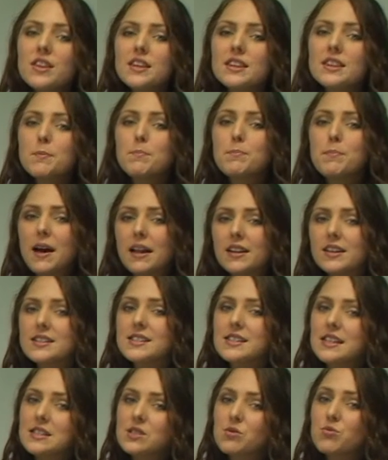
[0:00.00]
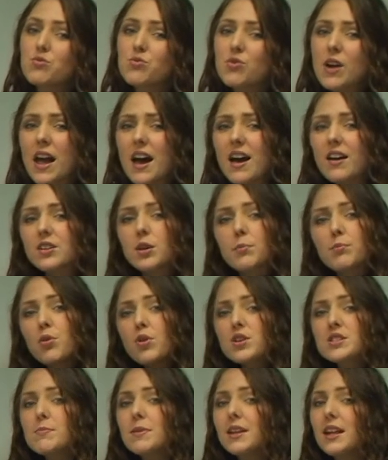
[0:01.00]
that the balance is around
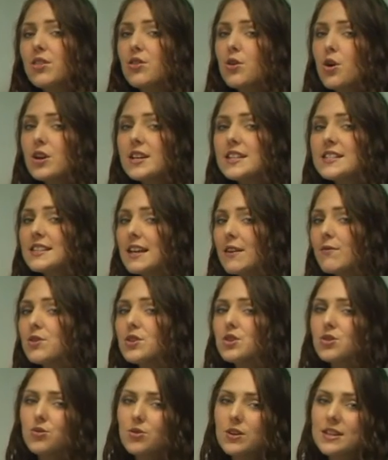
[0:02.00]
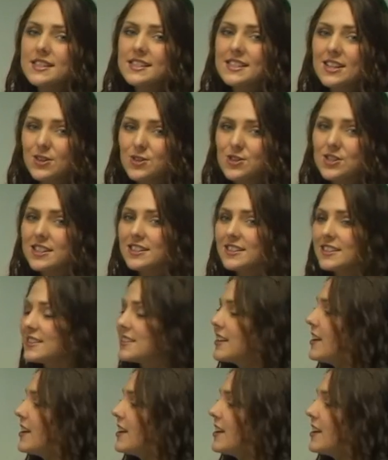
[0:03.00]
approximately 37 degrees Celsius.